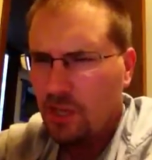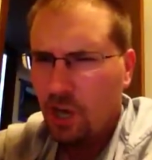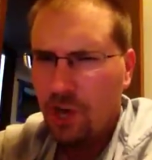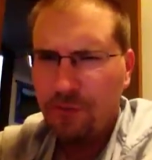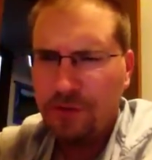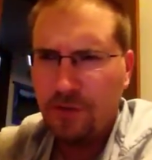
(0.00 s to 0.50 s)

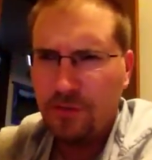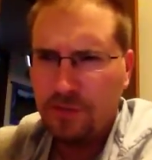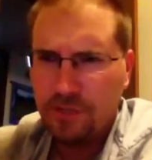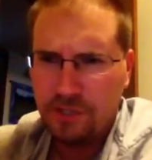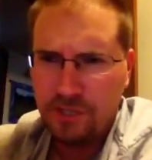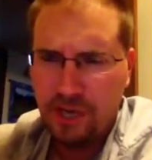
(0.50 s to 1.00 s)
all three terms
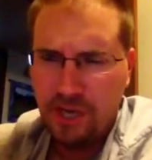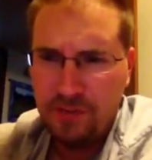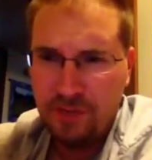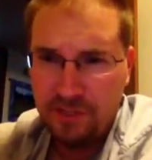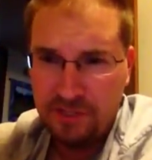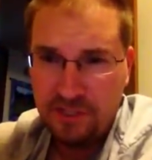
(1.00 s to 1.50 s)
are
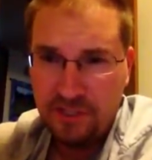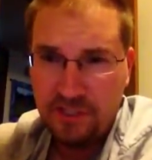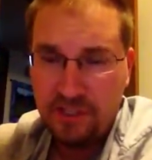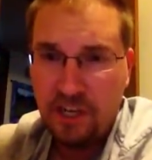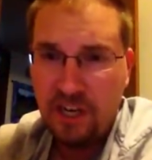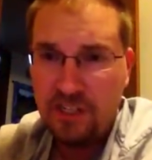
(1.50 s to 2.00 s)
synonymous in
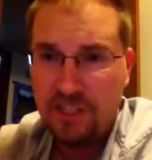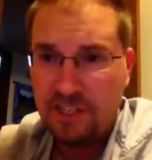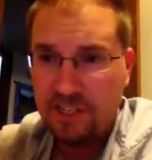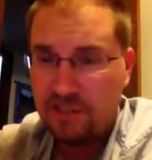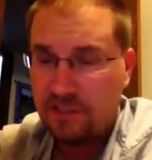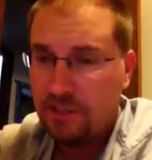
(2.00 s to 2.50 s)
this
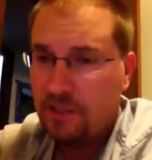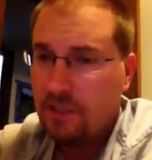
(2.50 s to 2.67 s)
context.